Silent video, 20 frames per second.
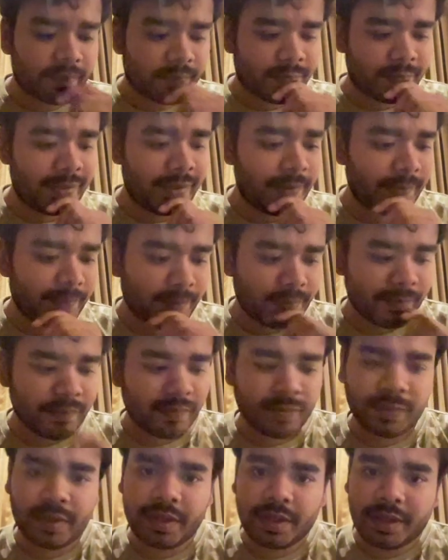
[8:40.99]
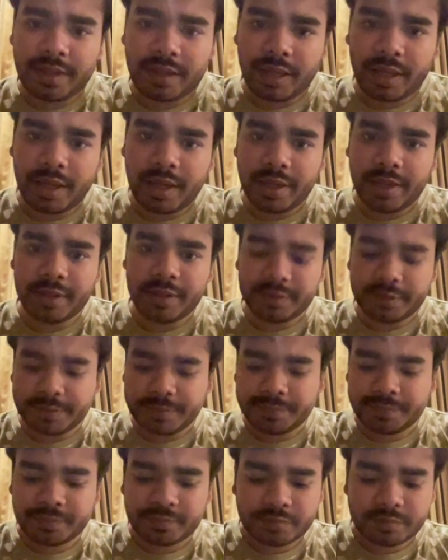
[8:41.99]
Yeah, and
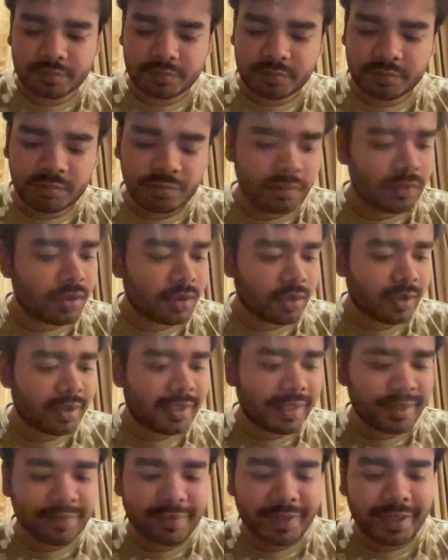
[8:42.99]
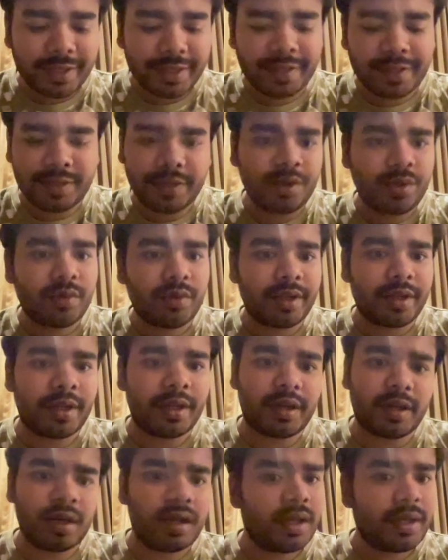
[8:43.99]
then we can
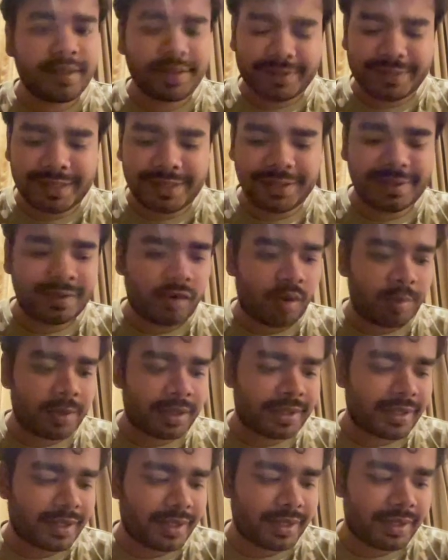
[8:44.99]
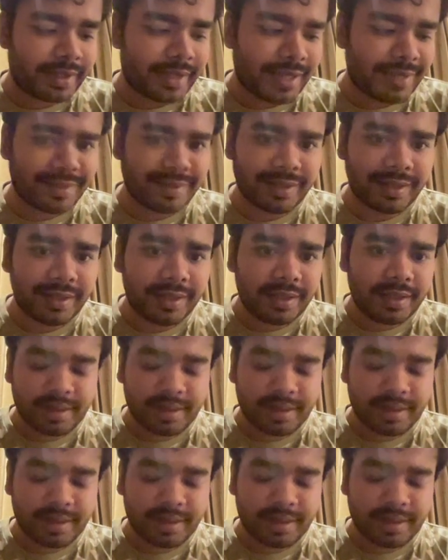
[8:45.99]
just a normal error catching thing.